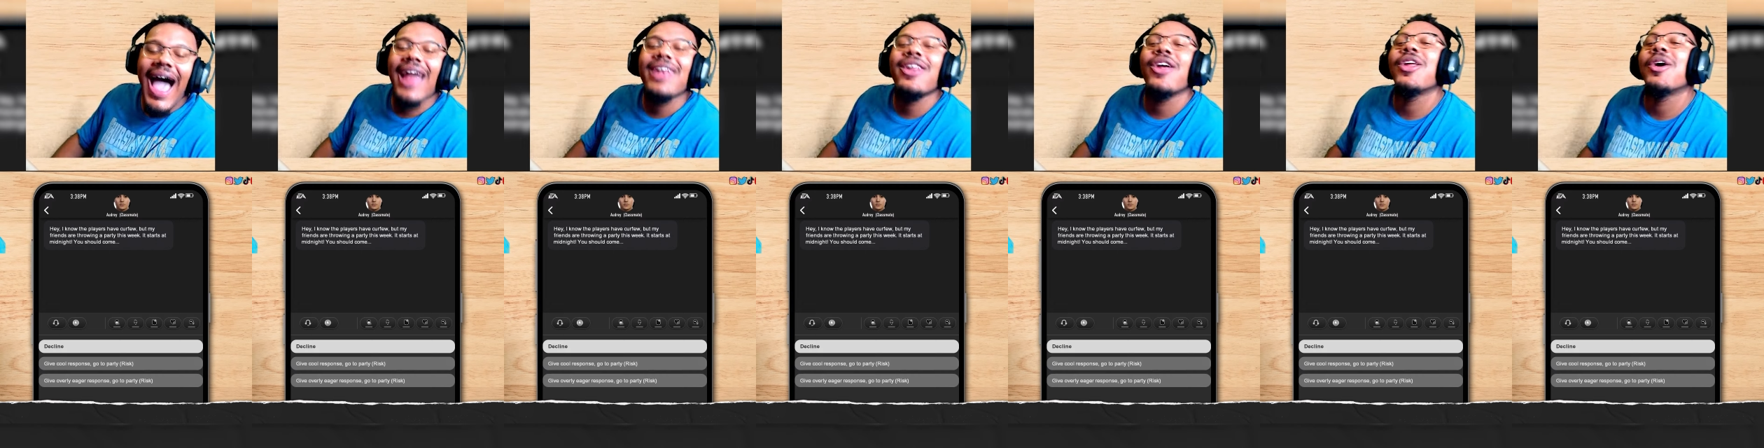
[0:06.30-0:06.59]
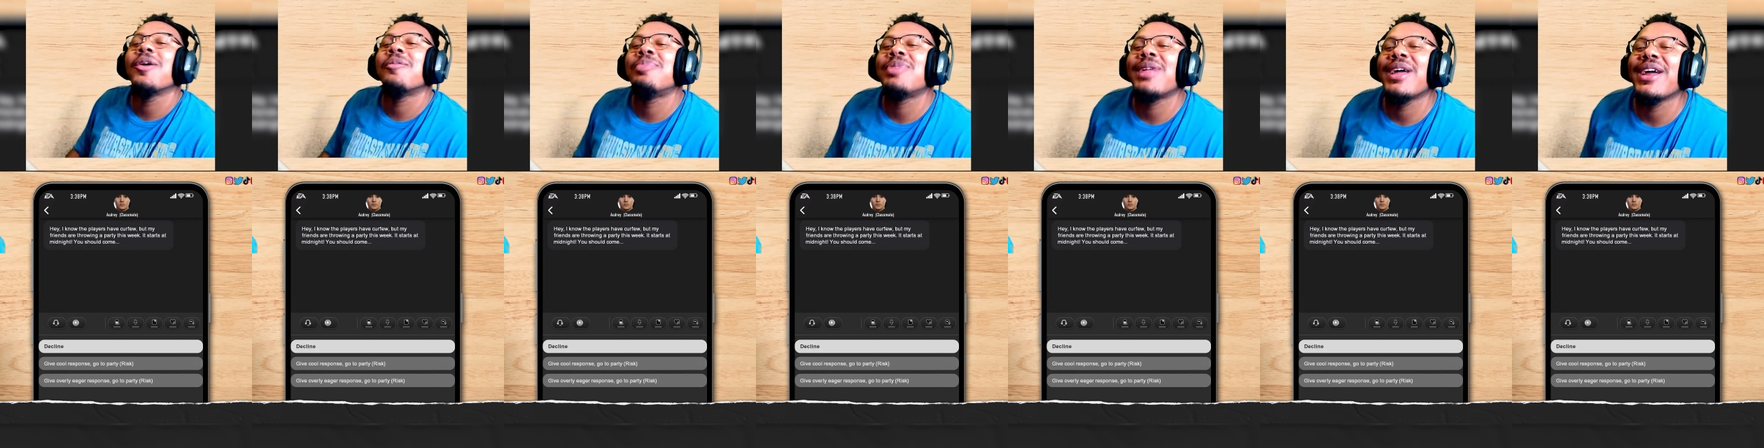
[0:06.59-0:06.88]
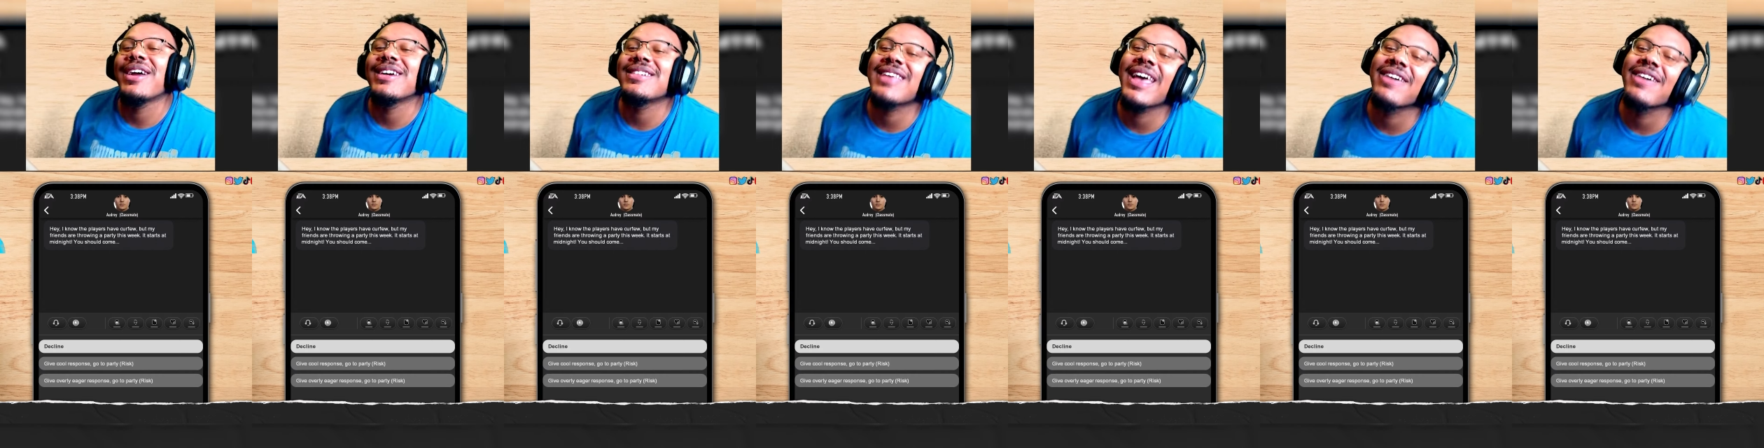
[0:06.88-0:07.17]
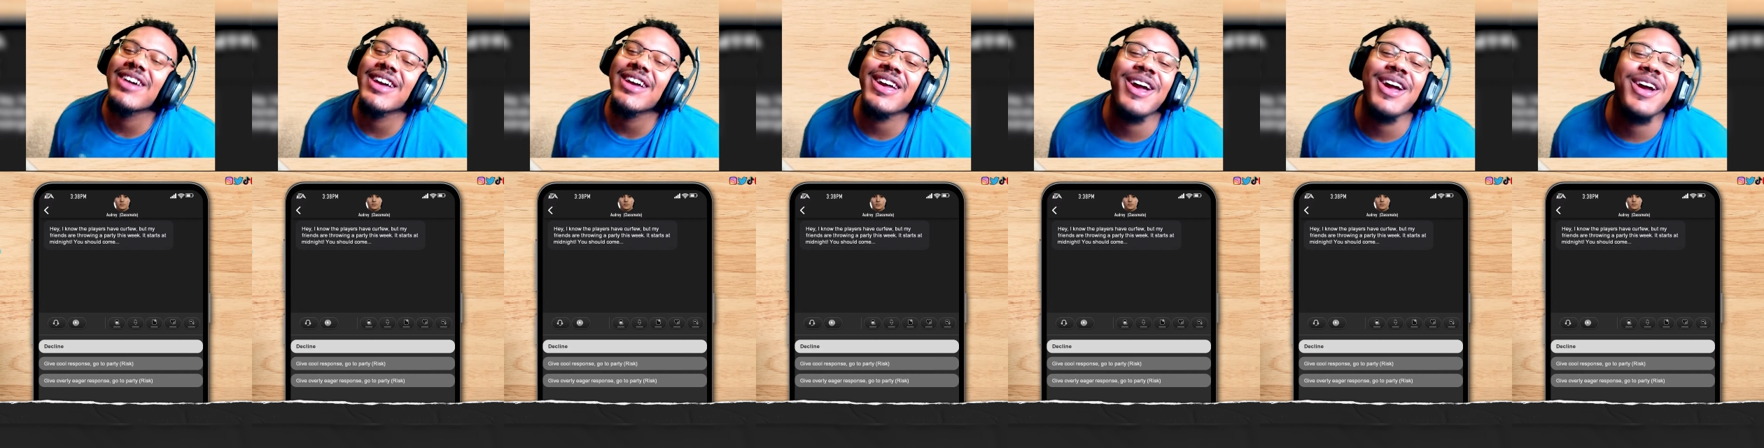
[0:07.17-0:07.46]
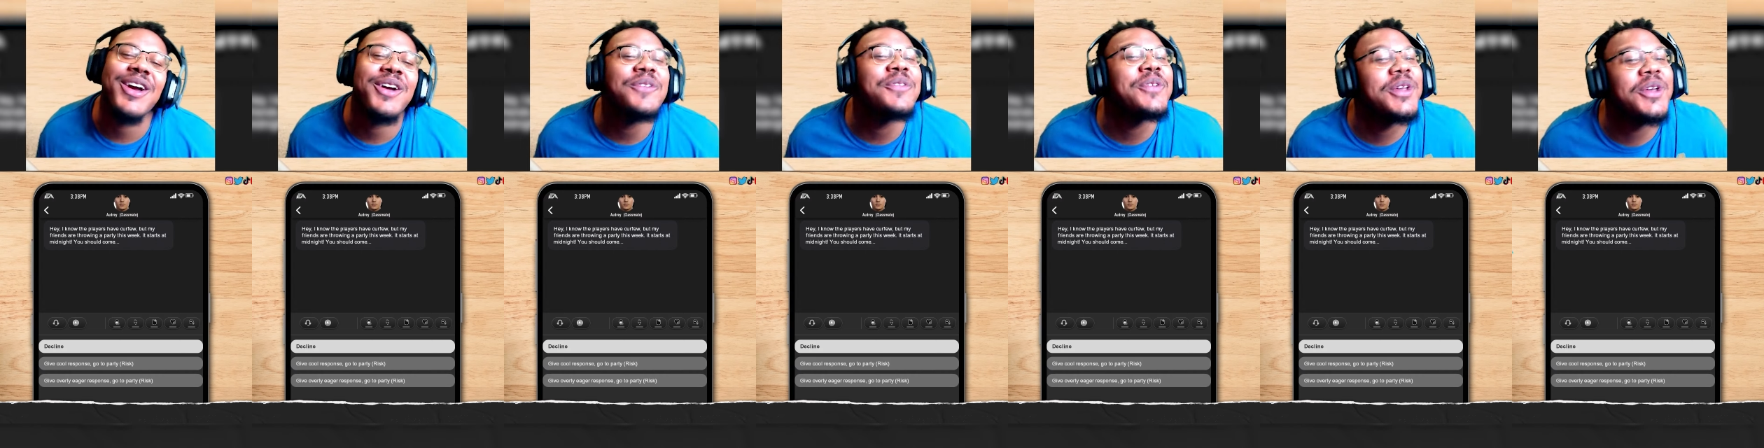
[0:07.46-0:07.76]
know the players have a
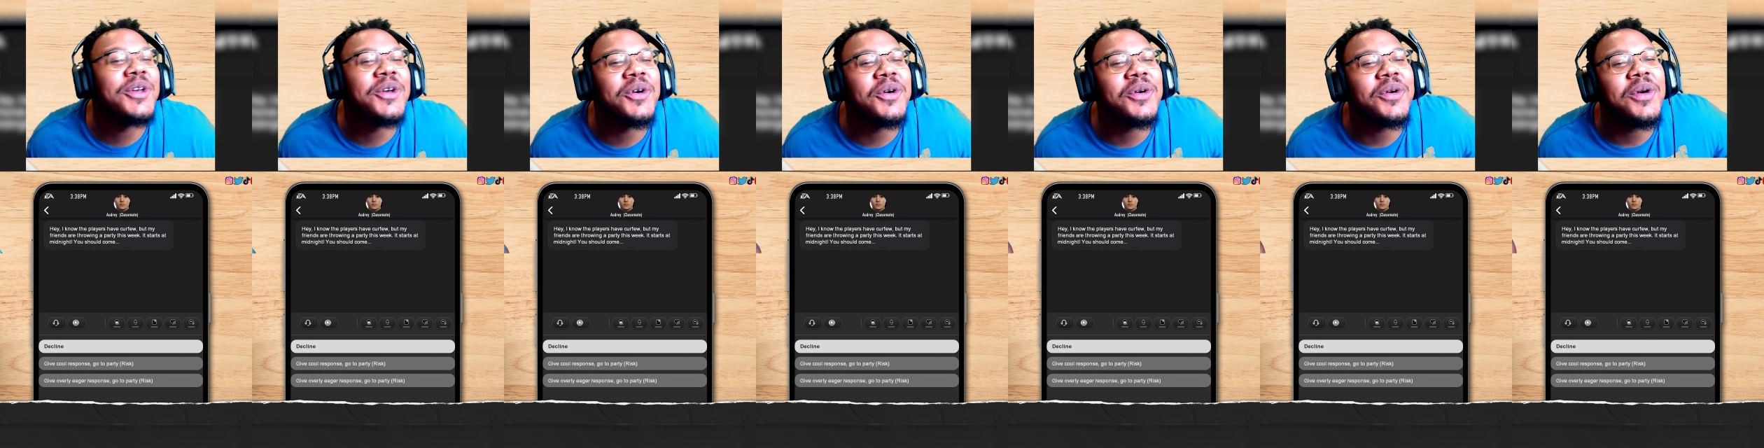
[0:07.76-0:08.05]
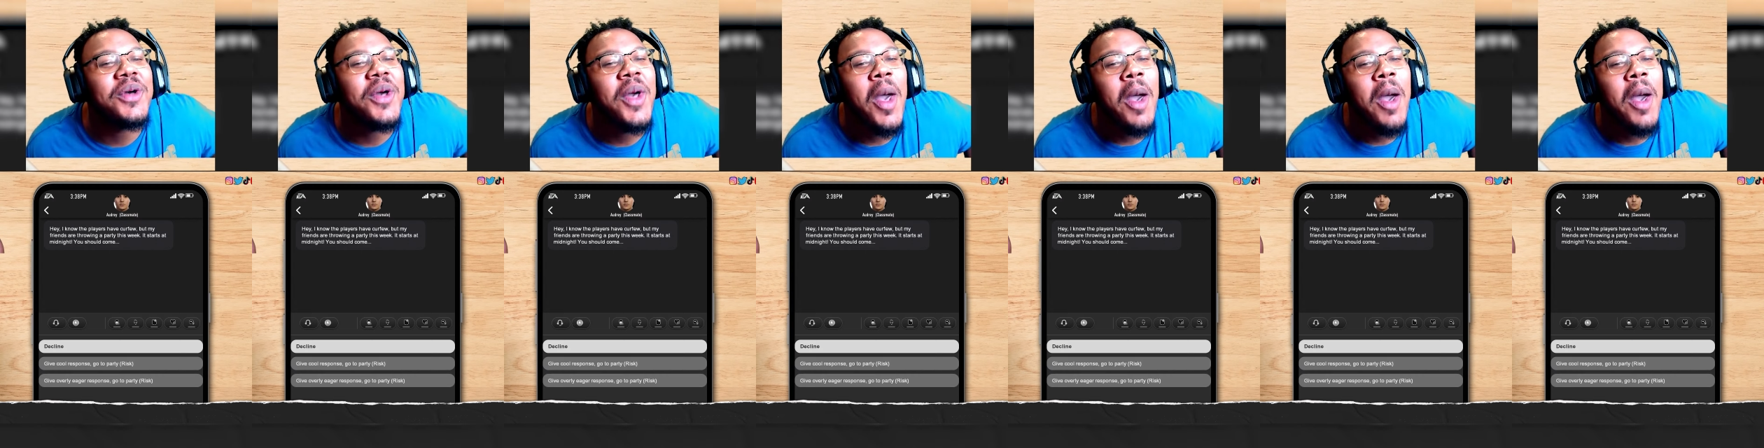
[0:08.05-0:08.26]
curfew,